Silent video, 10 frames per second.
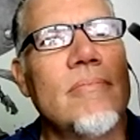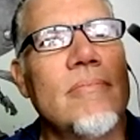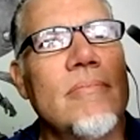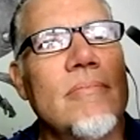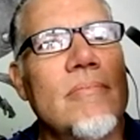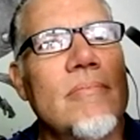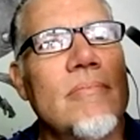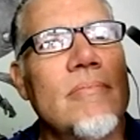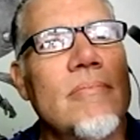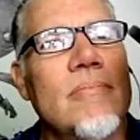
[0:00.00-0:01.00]

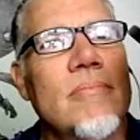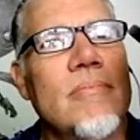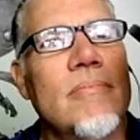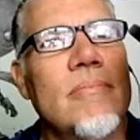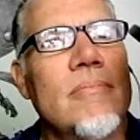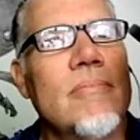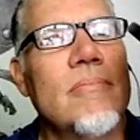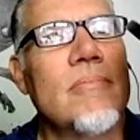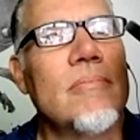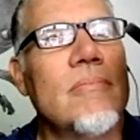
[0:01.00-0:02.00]

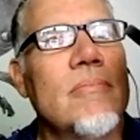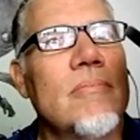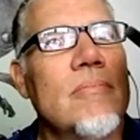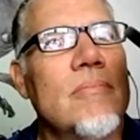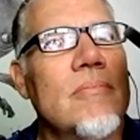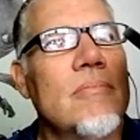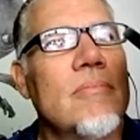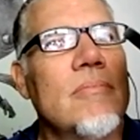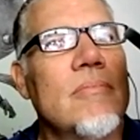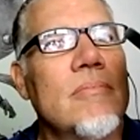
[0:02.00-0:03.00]

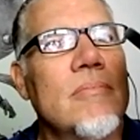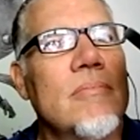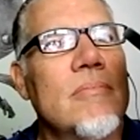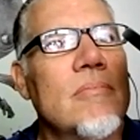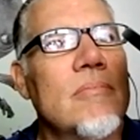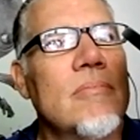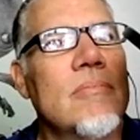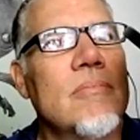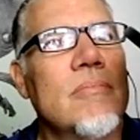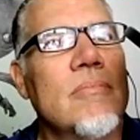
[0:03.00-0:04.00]

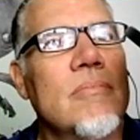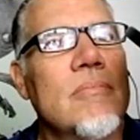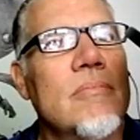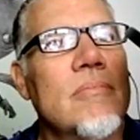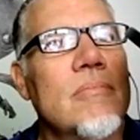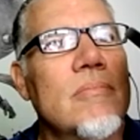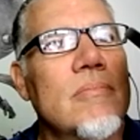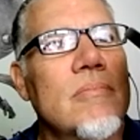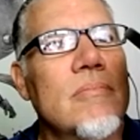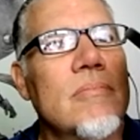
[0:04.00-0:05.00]

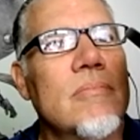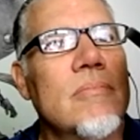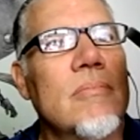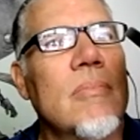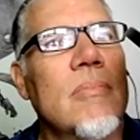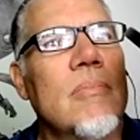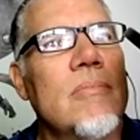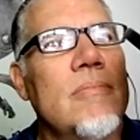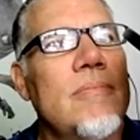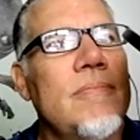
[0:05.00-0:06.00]

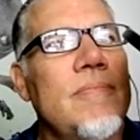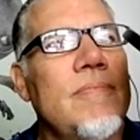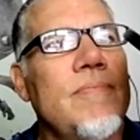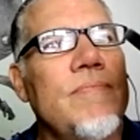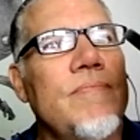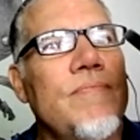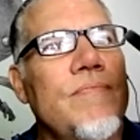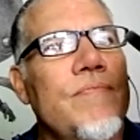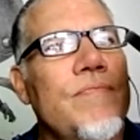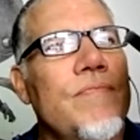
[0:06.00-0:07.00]

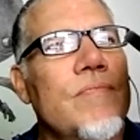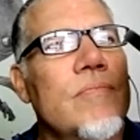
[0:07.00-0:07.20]
No words are spoken by the person on screen.